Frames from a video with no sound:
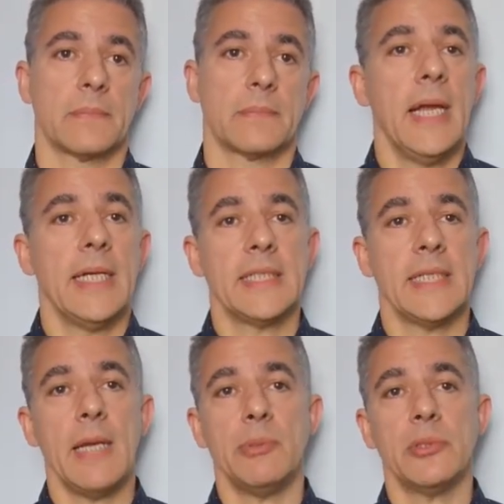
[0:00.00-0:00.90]
It
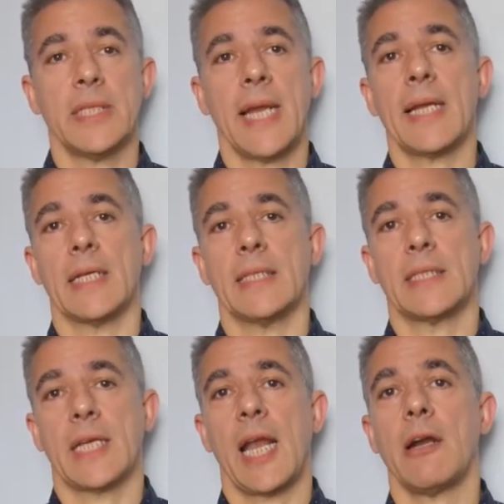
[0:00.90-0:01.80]
enables an analyst to
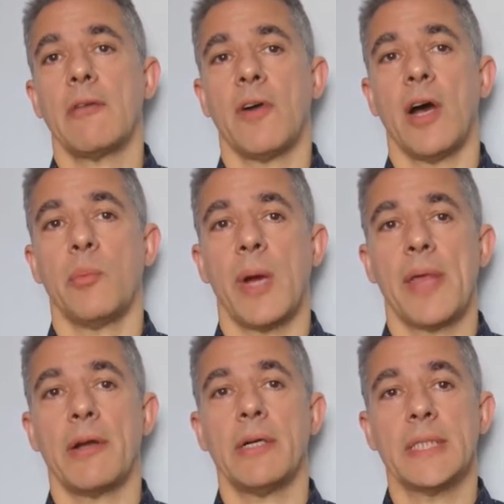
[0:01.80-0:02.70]
clarify where
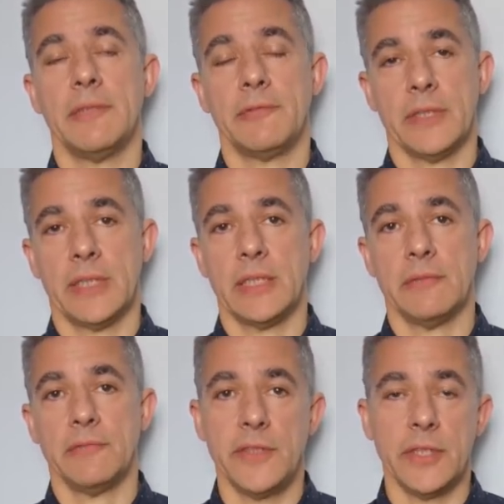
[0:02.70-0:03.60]
there are differences of
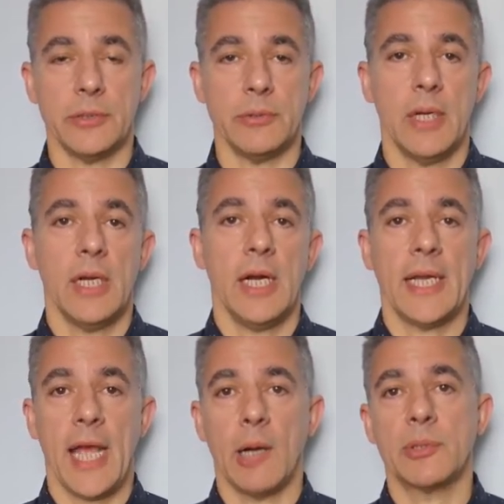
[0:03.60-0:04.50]
view and
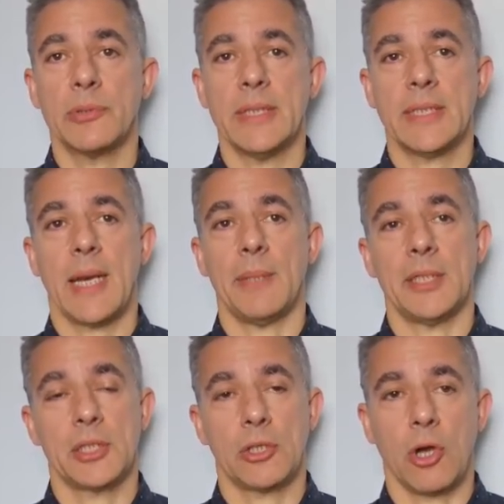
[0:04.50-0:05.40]
helps to
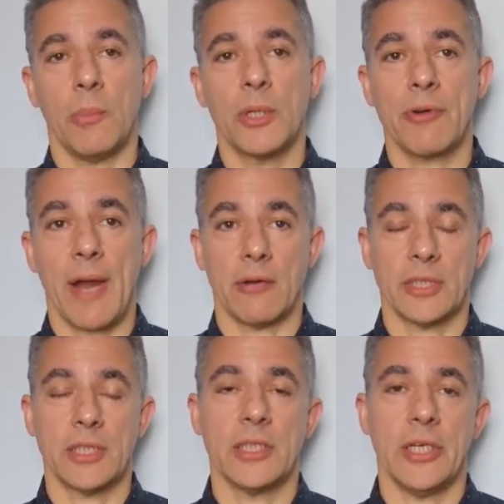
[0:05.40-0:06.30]
establish common ground
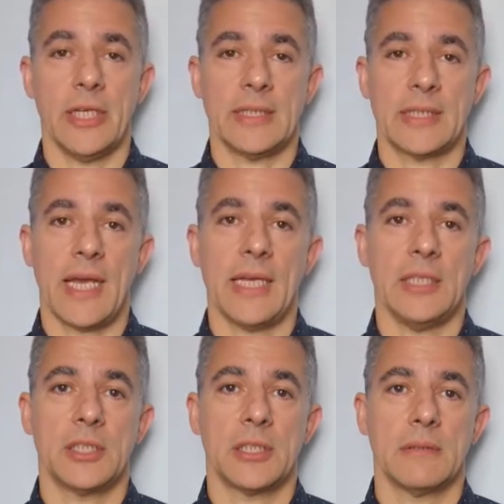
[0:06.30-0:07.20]
at an early
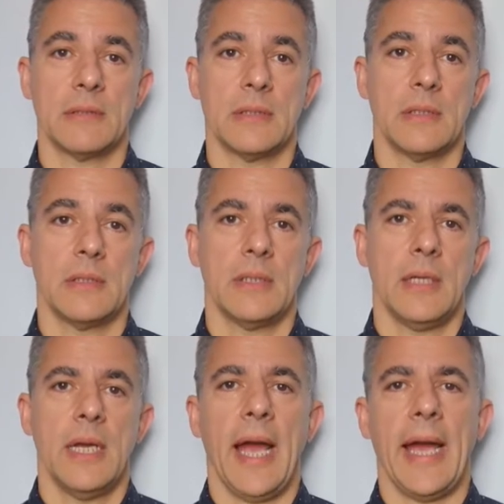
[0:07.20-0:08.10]
stage.
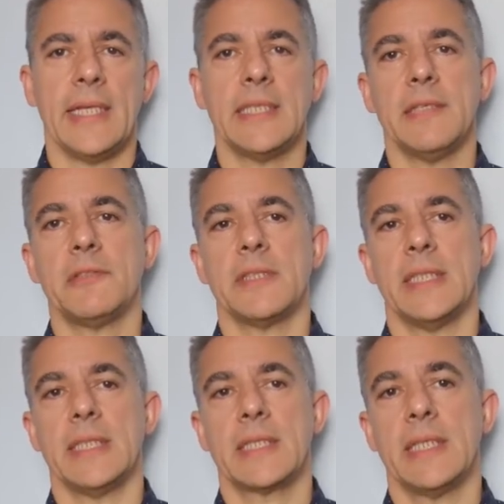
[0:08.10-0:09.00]
Any
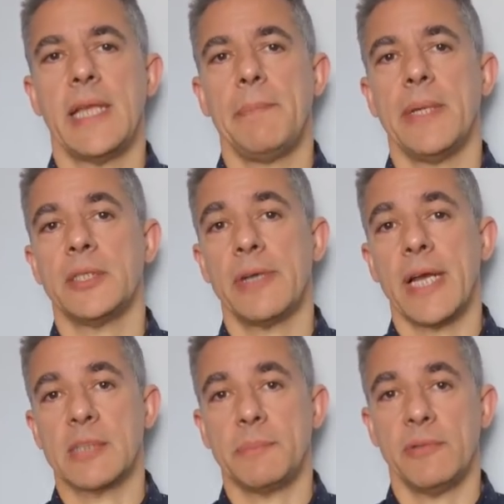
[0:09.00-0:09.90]
differences can then be
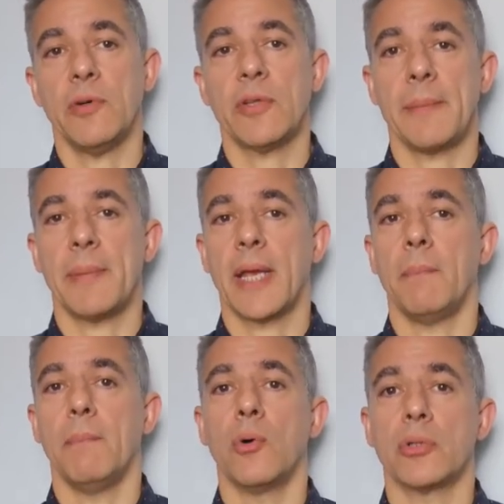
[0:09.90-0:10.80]
addressed before they
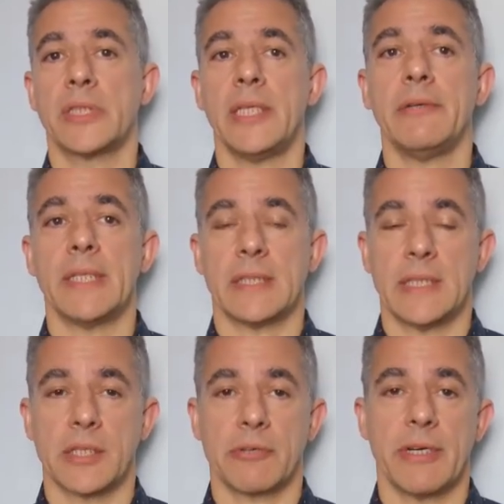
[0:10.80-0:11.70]
become more serious
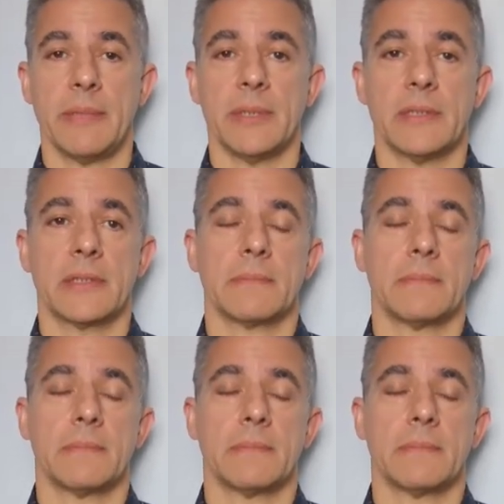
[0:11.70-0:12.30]
disagreements.